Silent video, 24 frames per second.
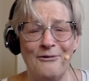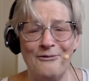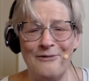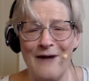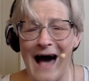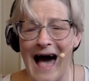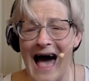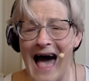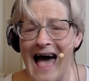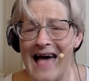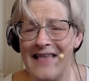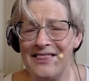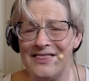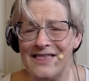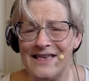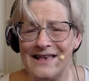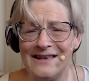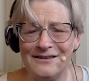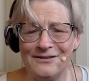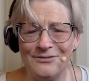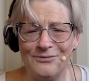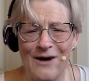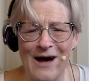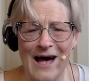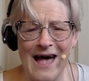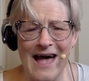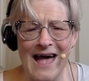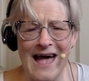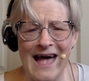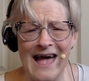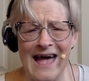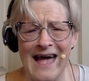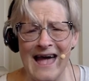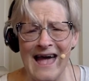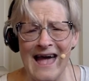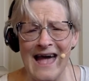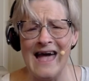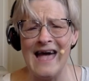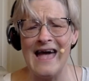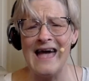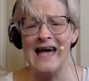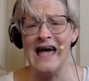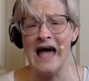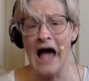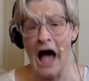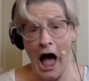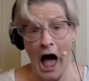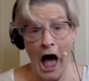right this
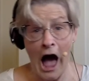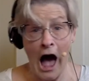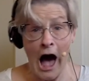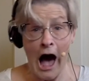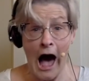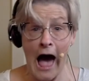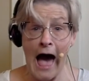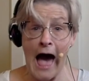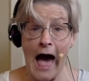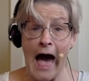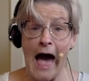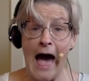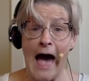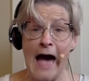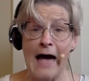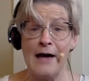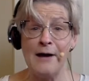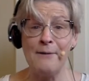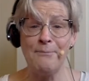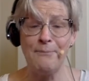way. I